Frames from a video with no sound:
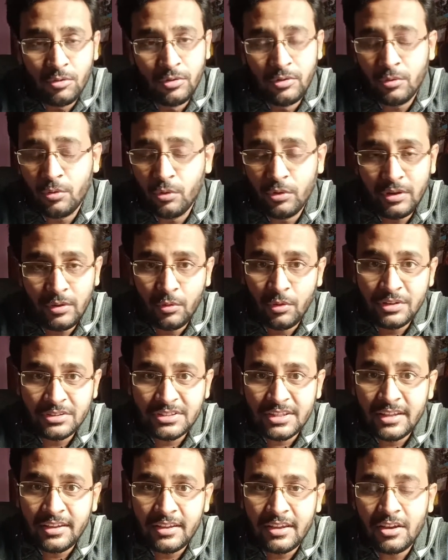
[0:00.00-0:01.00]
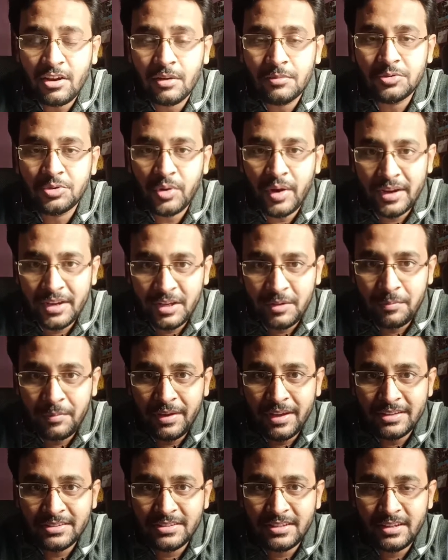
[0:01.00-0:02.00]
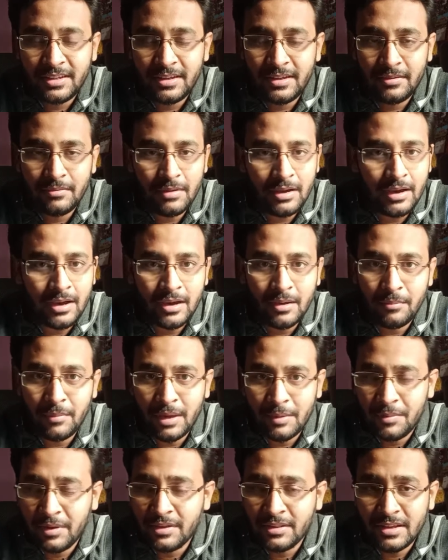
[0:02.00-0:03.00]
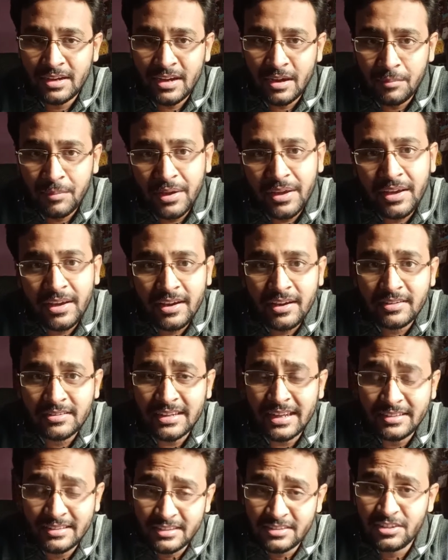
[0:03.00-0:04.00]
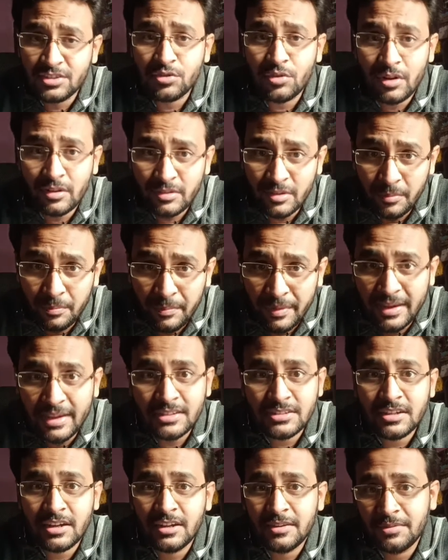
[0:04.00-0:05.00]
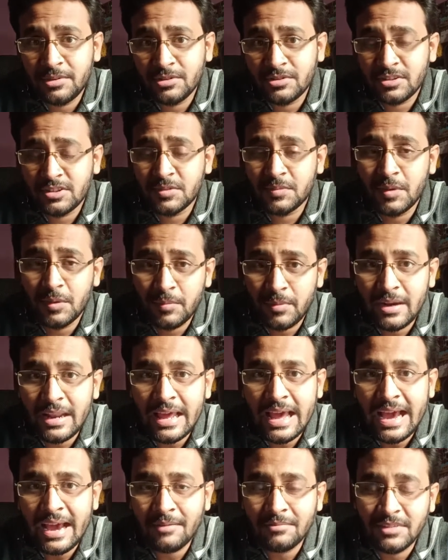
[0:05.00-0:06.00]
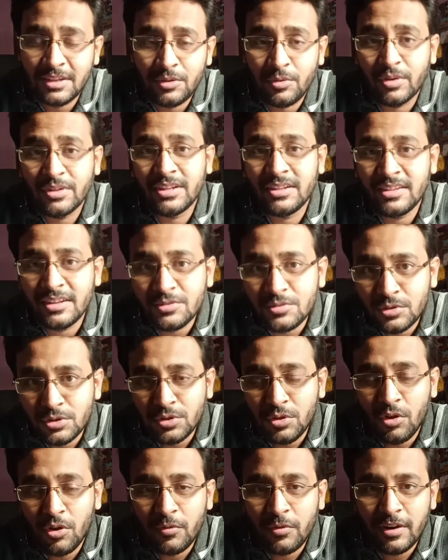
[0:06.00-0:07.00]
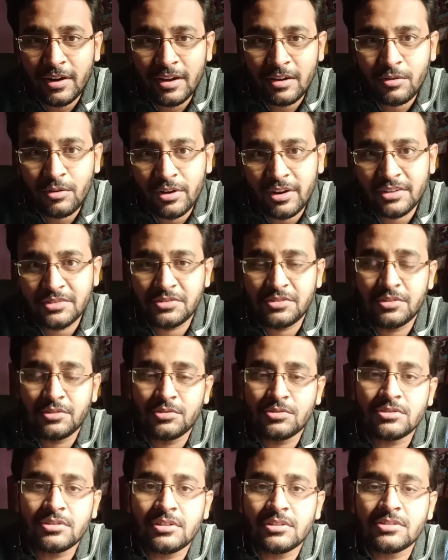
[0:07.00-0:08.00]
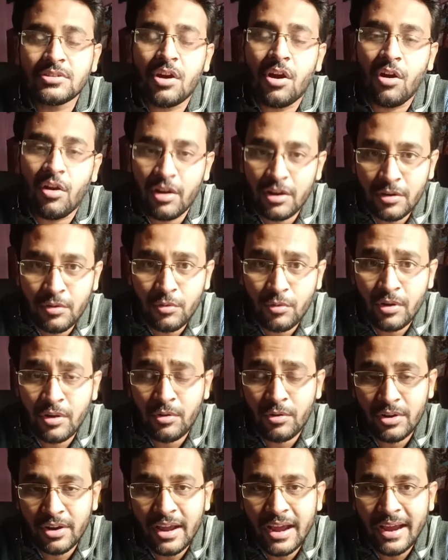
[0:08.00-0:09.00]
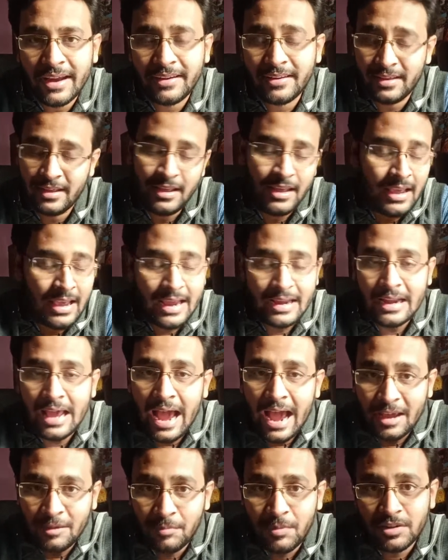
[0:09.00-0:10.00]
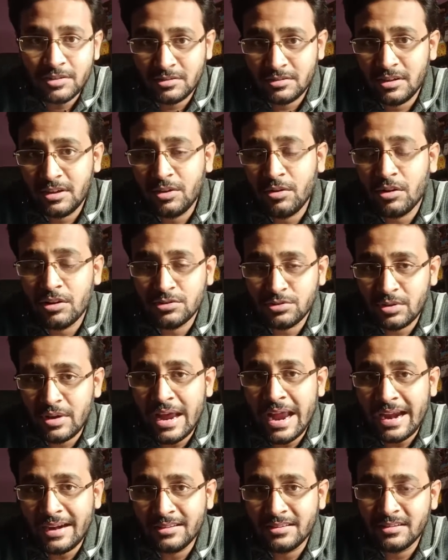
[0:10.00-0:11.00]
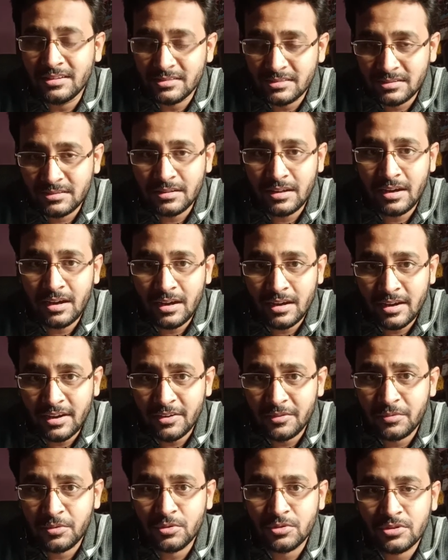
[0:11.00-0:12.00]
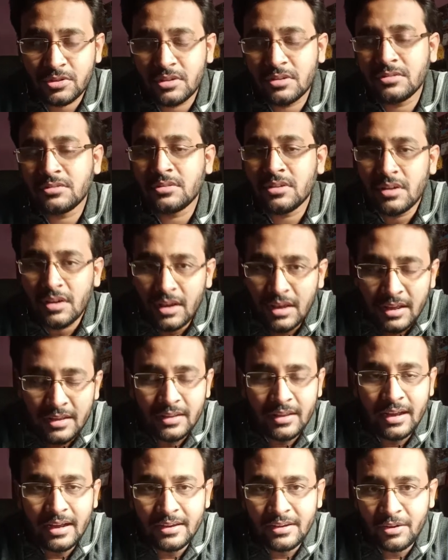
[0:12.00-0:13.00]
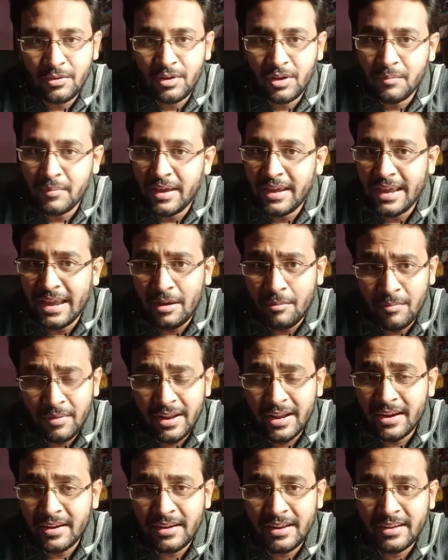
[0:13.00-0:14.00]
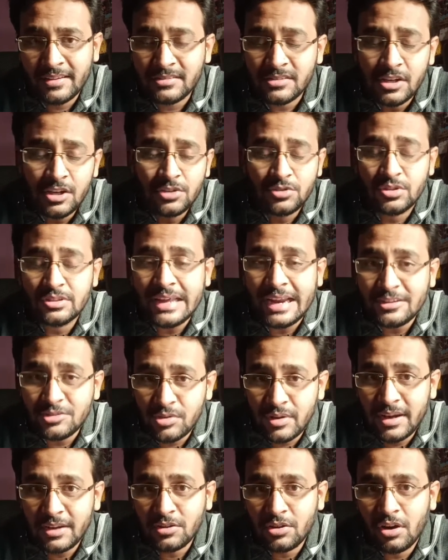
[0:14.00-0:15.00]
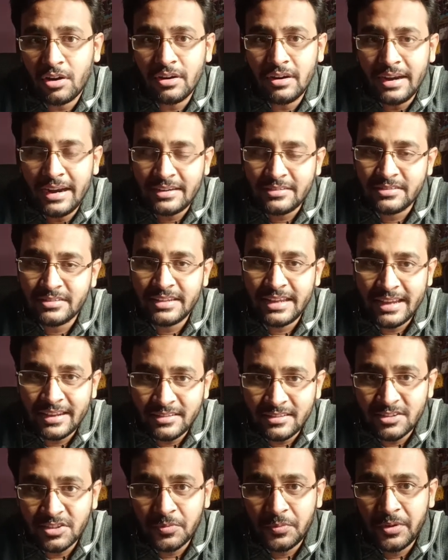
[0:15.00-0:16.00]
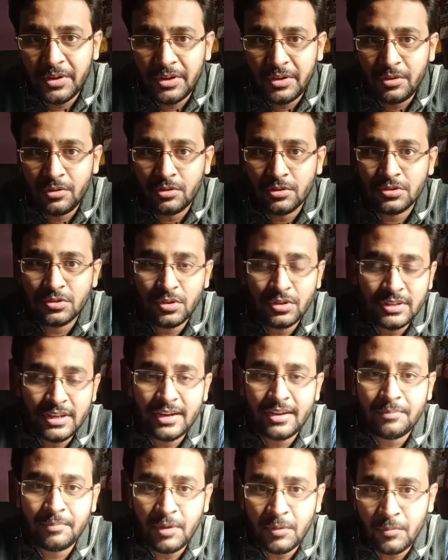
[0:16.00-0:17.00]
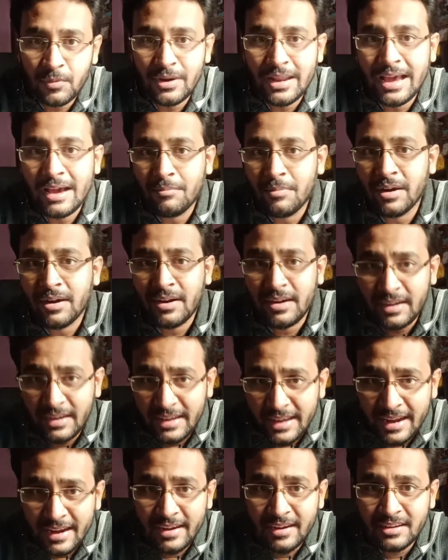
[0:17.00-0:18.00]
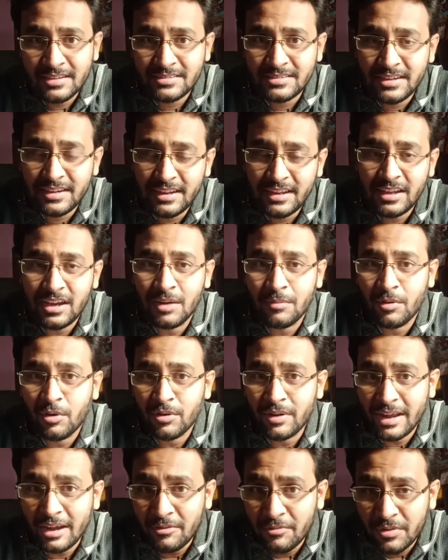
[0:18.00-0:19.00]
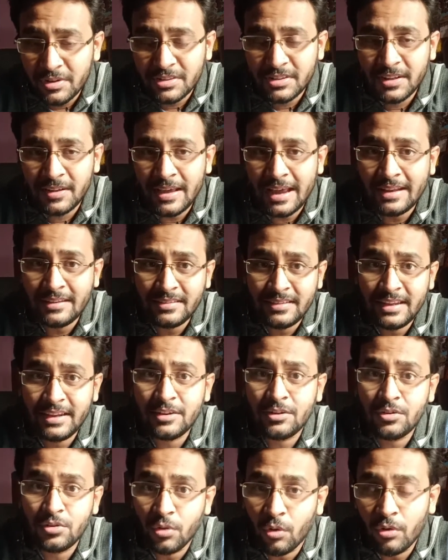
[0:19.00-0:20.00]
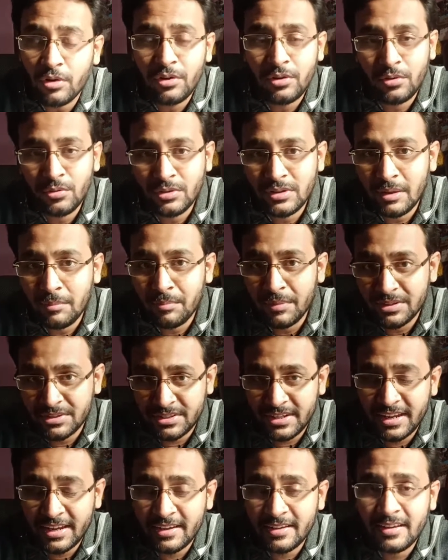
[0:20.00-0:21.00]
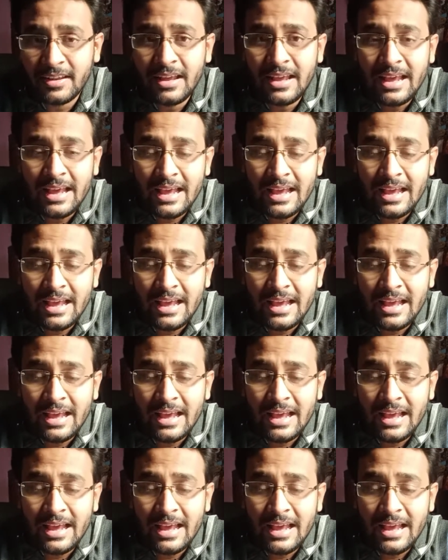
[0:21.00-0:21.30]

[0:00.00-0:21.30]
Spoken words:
who is thinking of joining PhD maybe in the coming years. And this is one of the biggest confusions people have, that whether they should go for a good institutions or good guide. And I personally also had this confusions during my MTech days. So that's why I thought, let's share this video so that people have a clear understanding about everything and they don't do the mistake